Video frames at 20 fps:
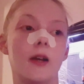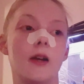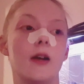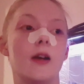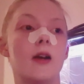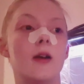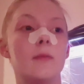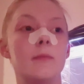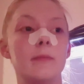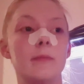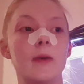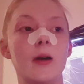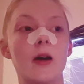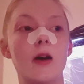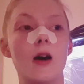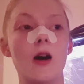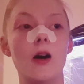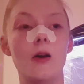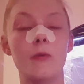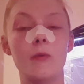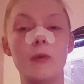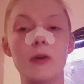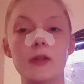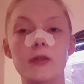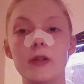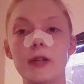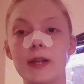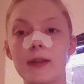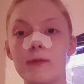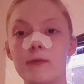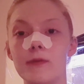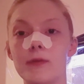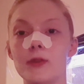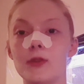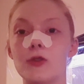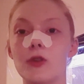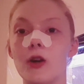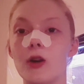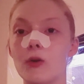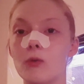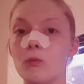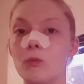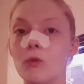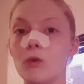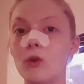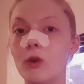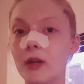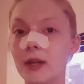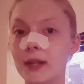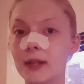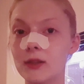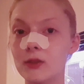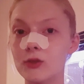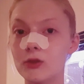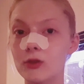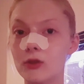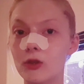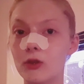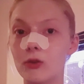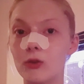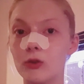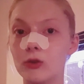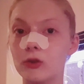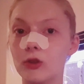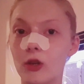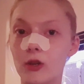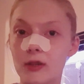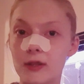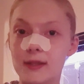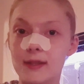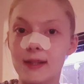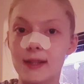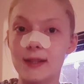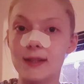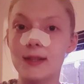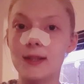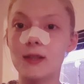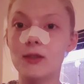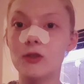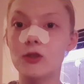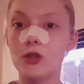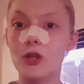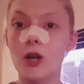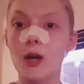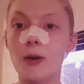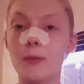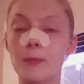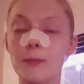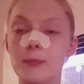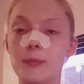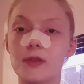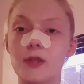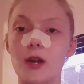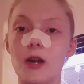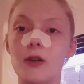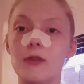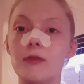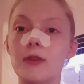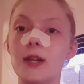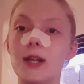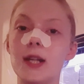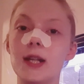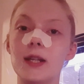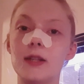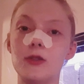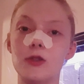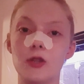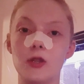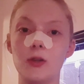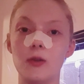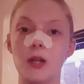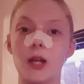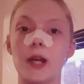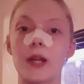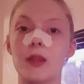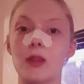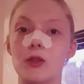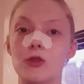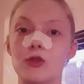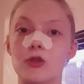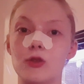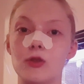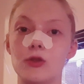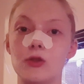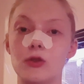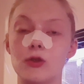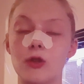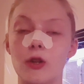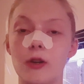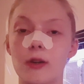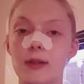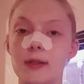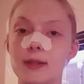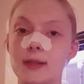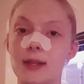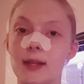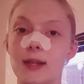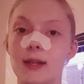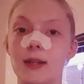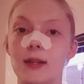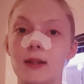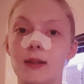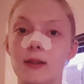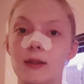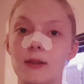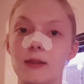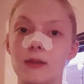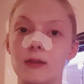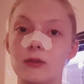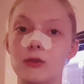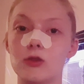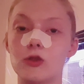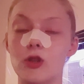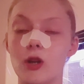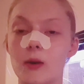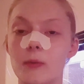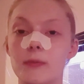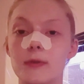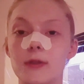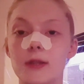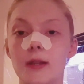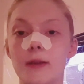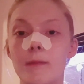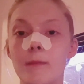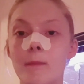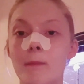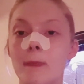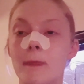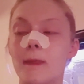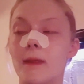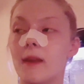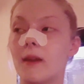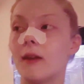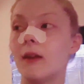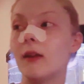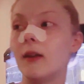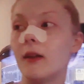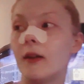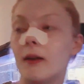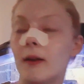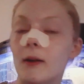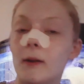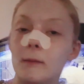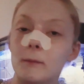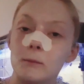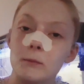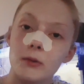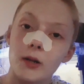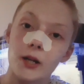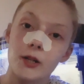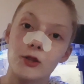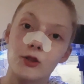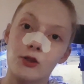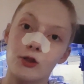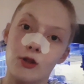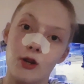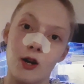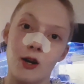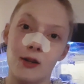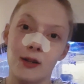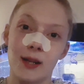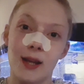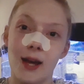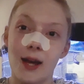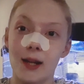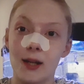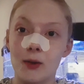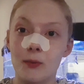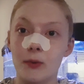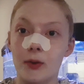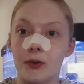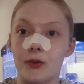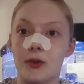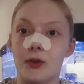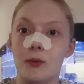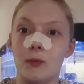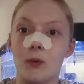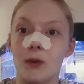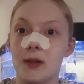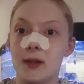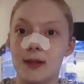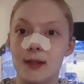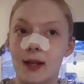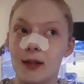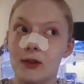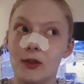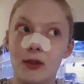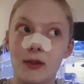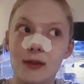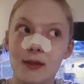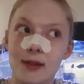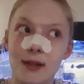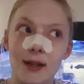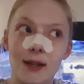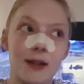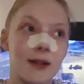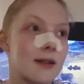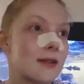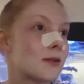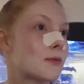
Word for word: Um, I was looking for dog walking or dog sitting jobs. I really do like the dog sitting jobs. Um, but I just can't get anyone that wants their dog sitting, I